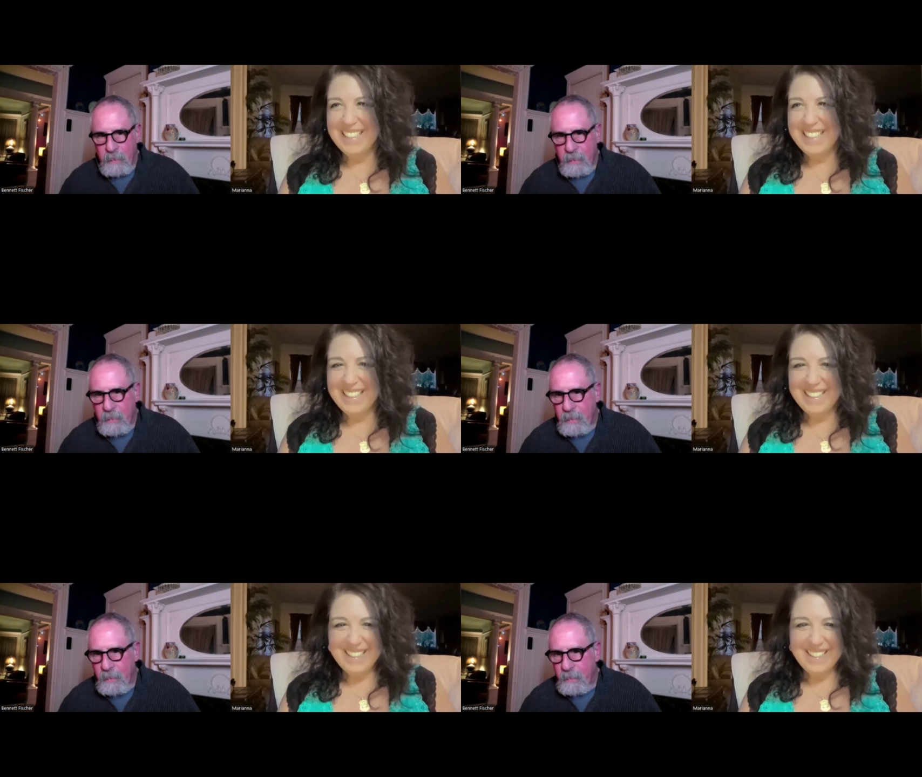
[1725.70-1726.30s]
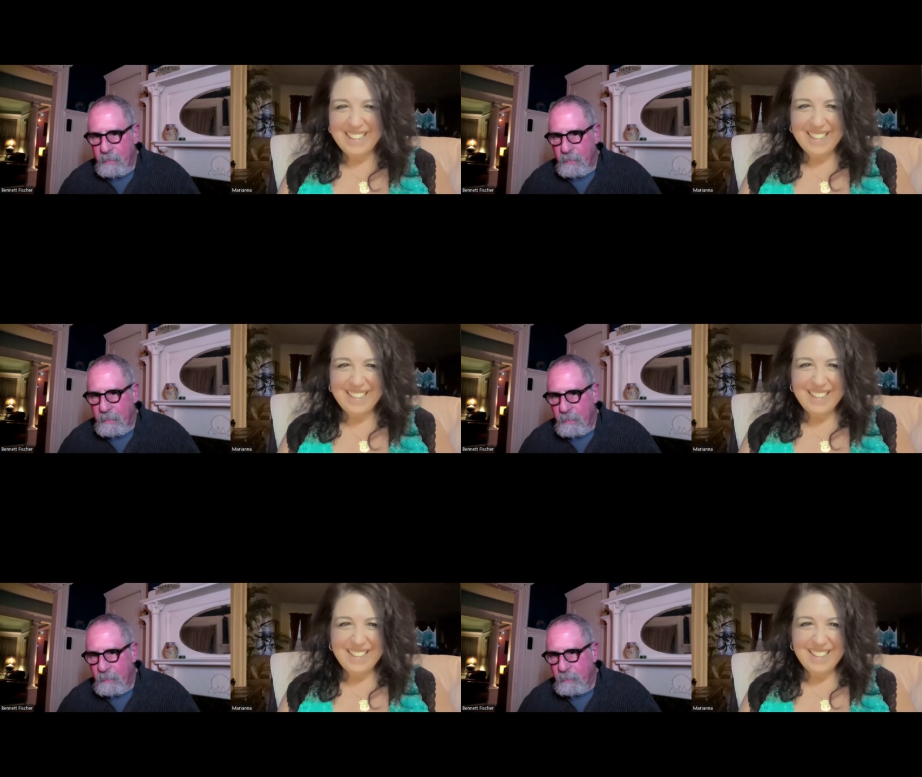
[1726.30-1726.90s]

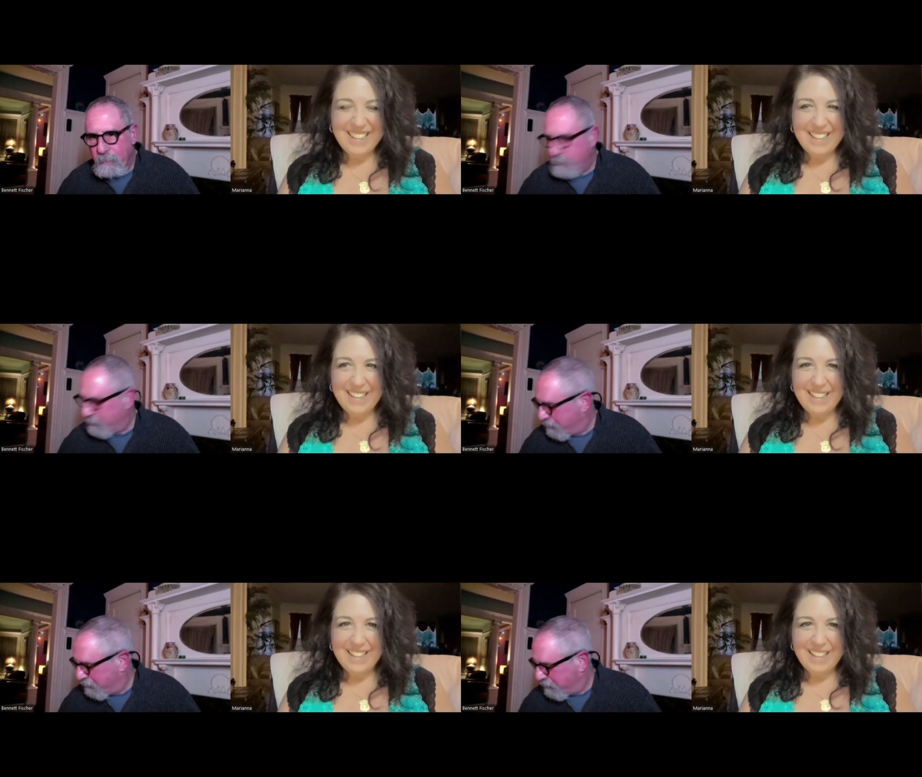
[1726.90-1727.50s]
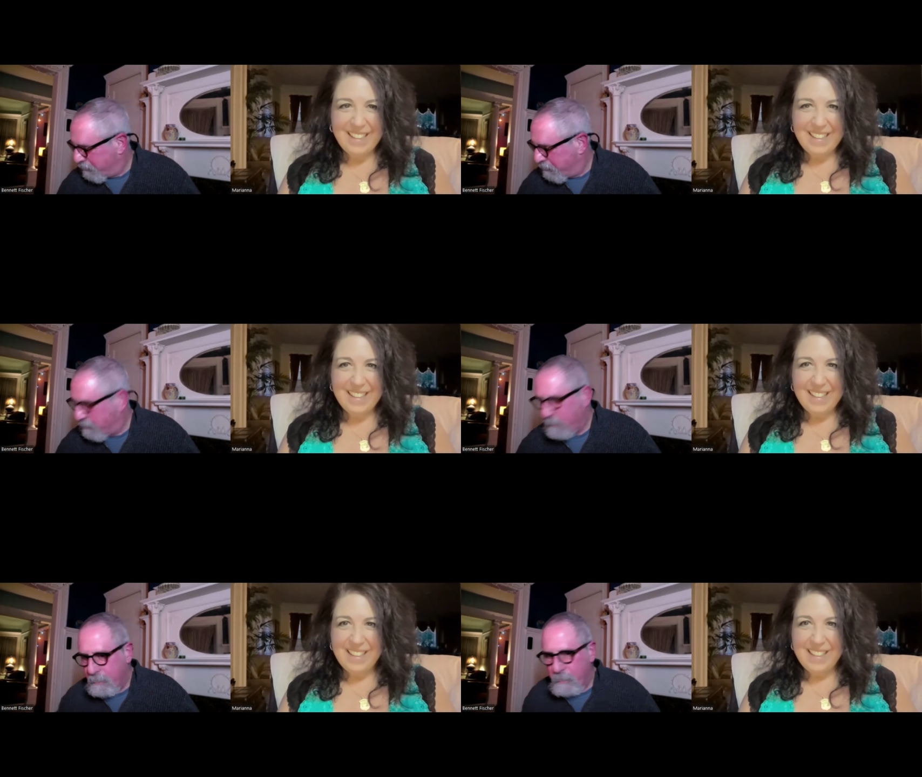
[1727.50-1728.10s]

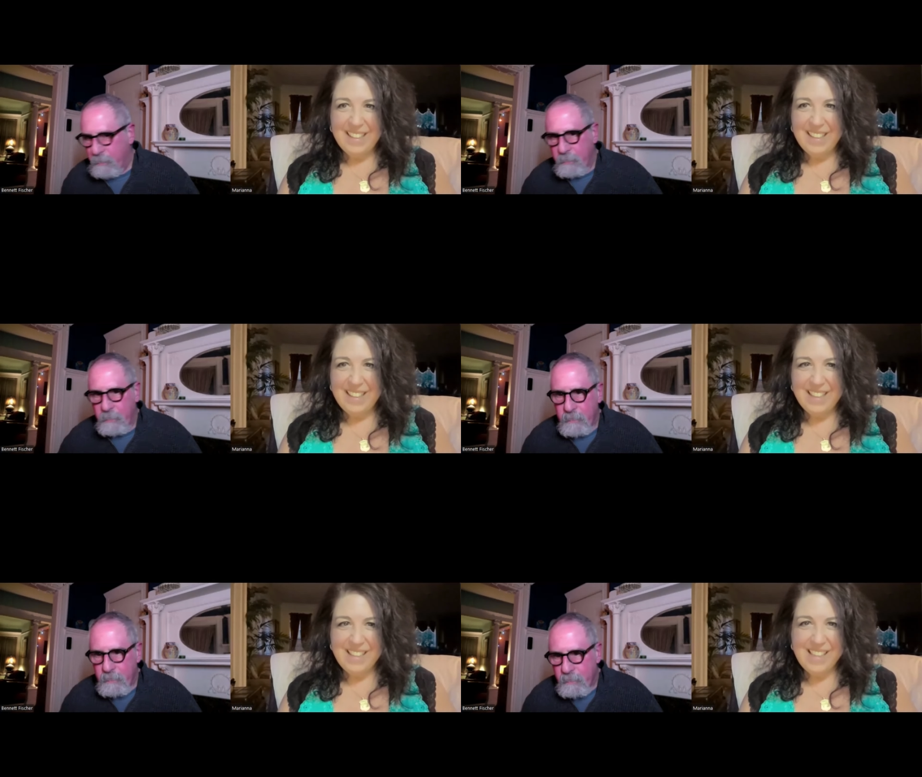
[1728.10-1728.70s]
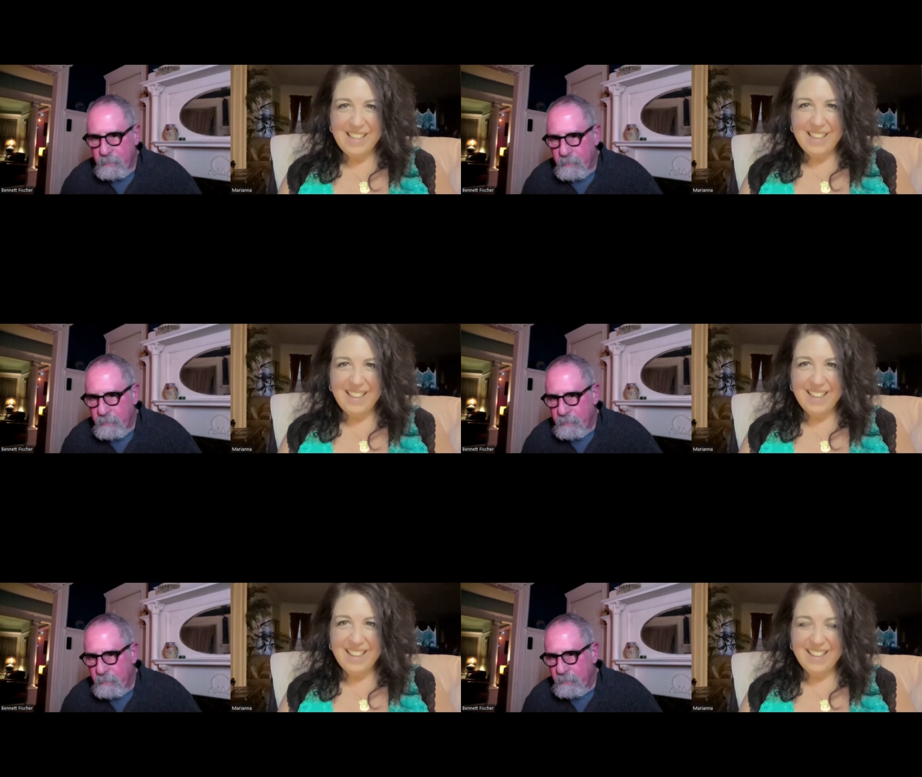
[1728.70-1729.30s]

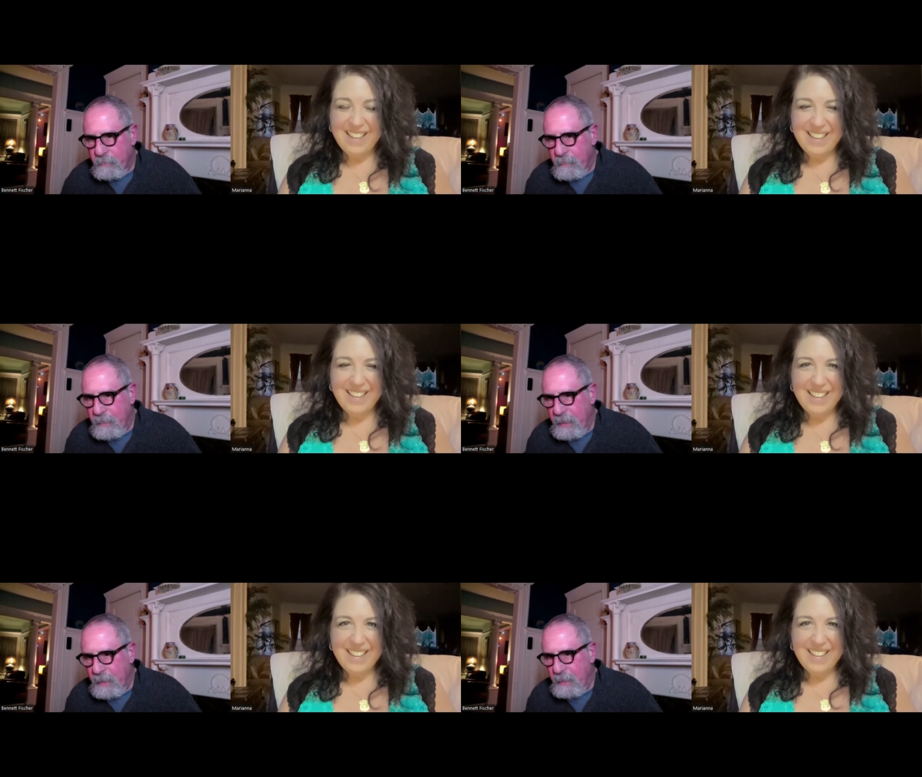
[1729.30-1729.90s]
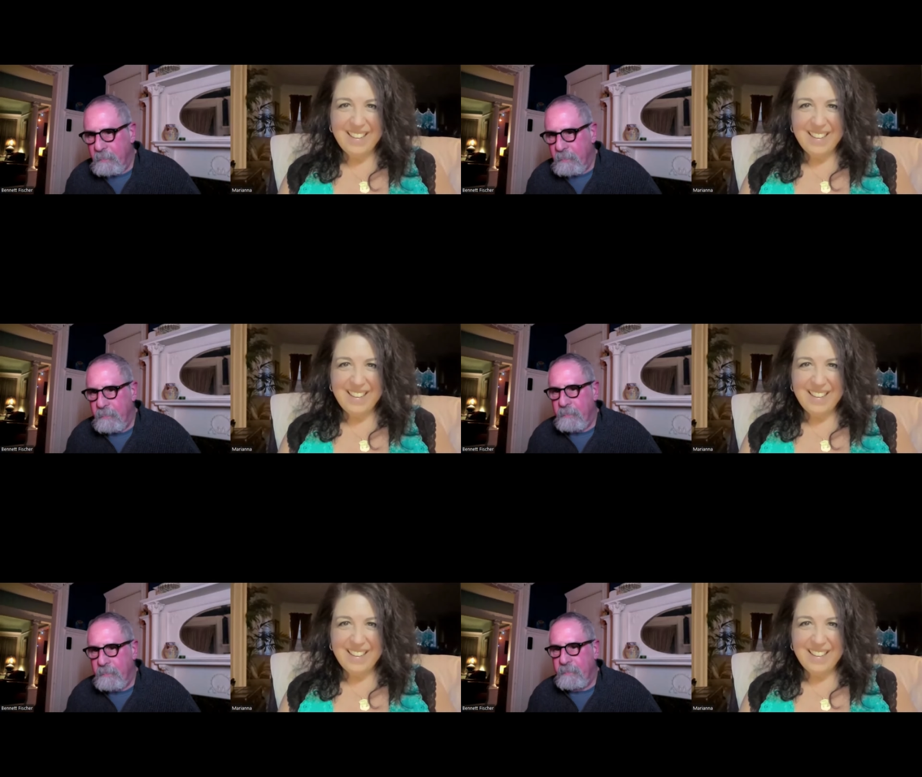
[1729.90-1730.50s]

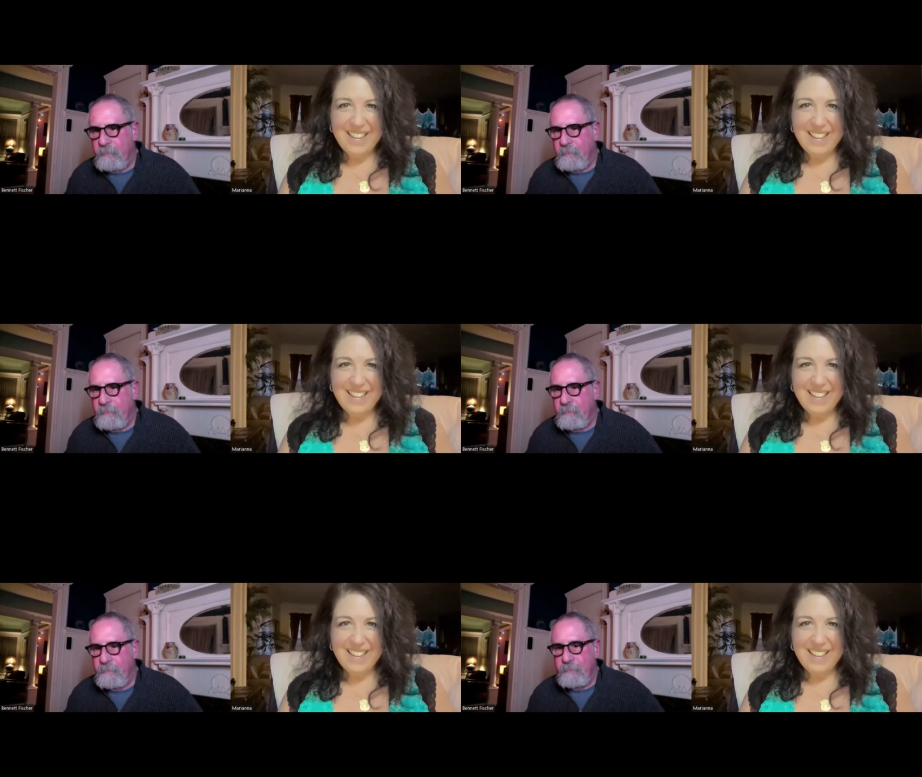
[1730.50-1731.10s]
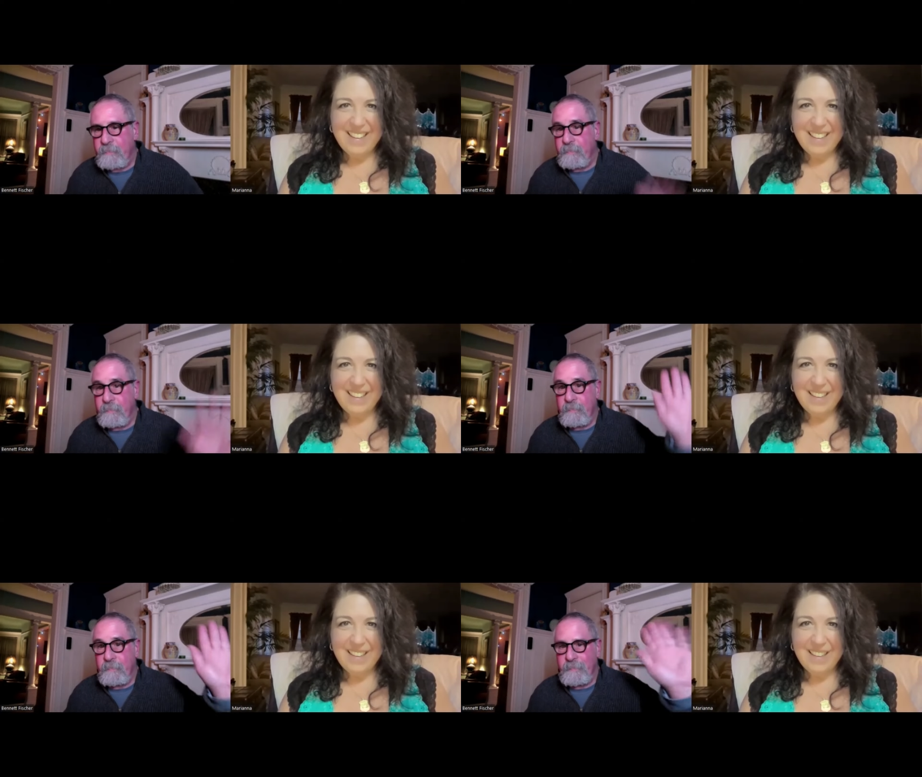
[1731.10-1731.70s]
Nobody speaks.